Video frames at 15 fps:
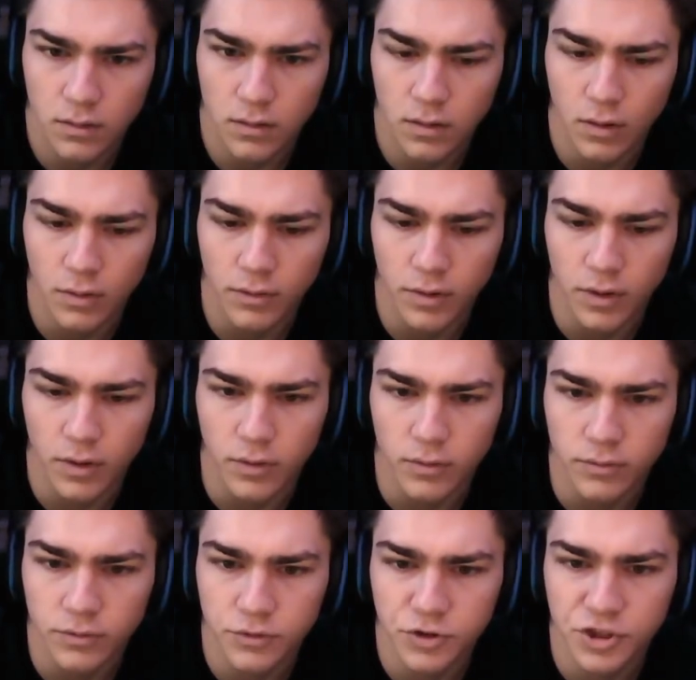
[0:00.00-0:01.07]
Oh no,
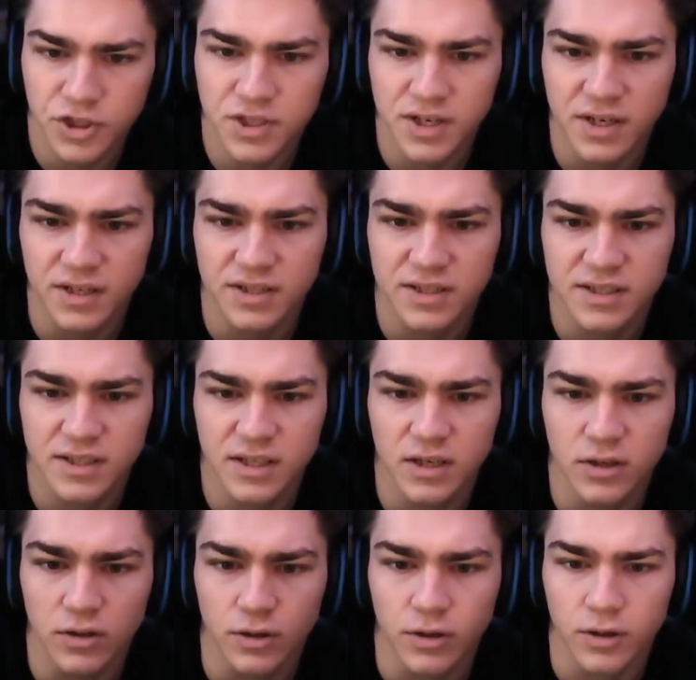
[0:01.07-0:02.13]
she's gonna
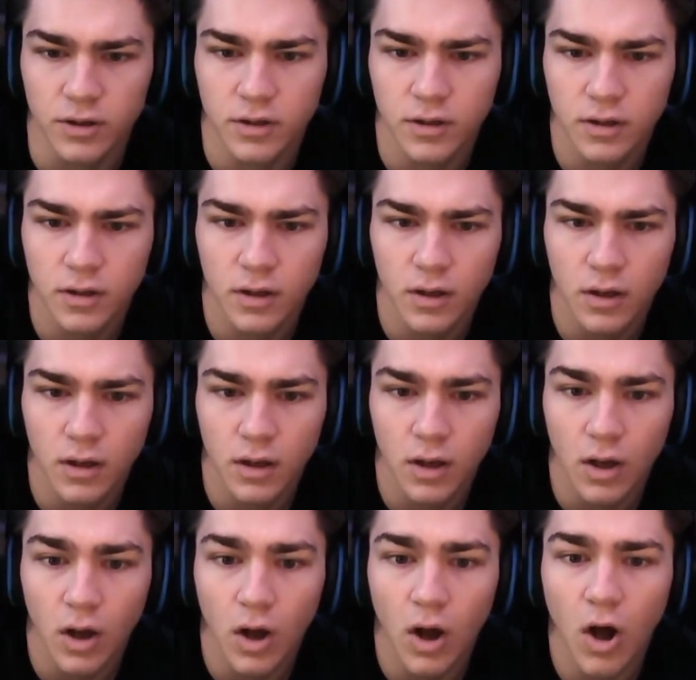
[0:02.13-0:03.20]
steal her.
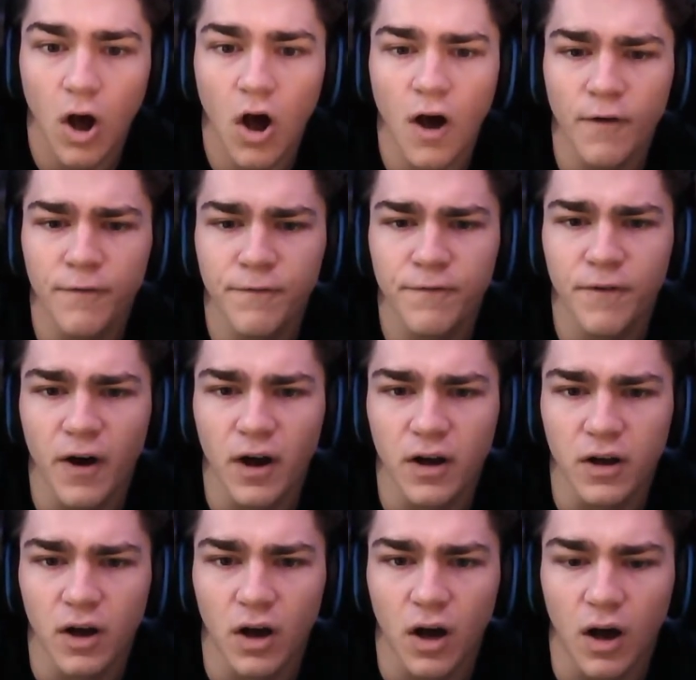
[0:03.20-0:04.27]
Oh,
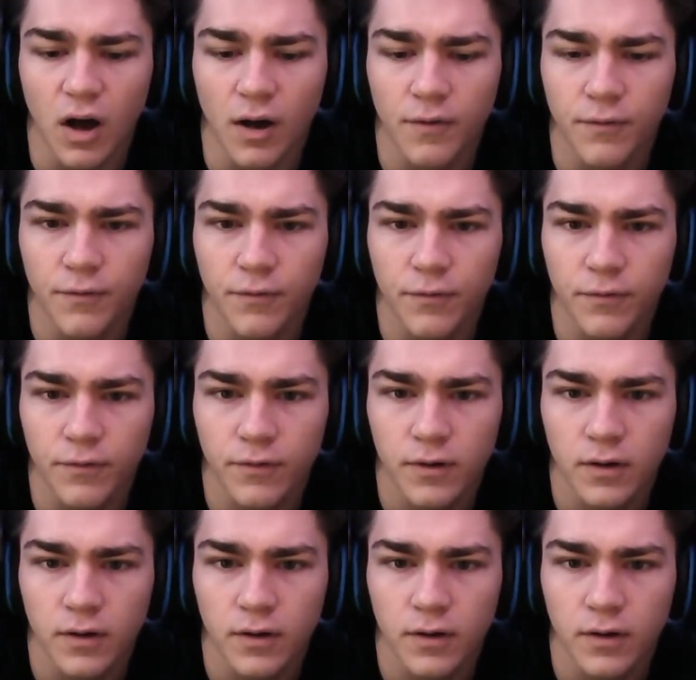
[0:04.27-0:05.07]
fuck off.